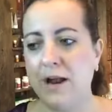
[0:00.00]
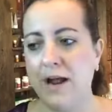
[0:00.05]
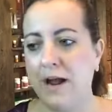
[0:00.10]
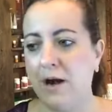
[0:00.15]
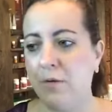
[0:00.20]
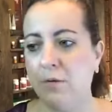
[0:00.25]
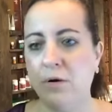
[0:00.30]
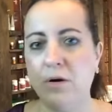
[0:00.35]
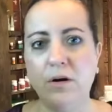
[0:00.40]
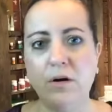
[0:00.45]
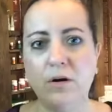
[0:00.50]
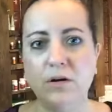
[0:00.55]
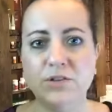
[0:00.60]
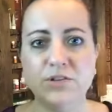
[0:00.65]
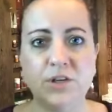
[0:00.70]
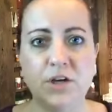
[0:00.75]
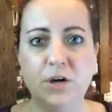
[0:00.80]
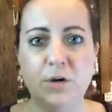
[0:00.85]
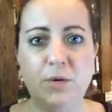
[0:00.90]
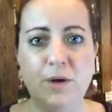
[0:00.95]
hour or
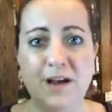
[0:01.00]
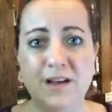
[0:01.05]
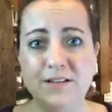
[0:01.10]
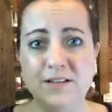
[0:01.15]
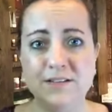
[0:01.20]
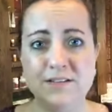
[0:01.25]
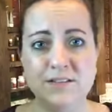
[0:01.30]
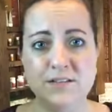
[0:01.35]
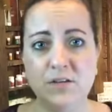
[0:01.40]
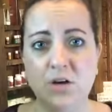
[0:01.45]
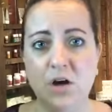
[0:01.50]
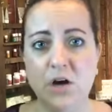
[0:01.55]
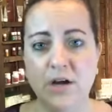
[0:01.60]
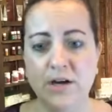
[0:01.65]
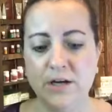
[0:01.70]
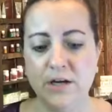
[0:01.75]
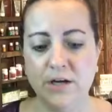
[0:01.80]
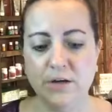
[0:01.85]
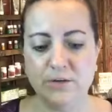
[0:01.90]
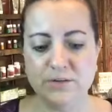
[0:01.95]
so, I listen to
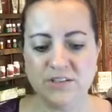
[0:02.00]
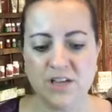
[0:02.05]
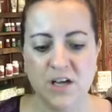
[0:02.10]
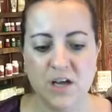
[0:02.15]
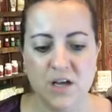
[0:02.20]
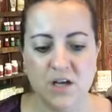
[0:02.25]
audios.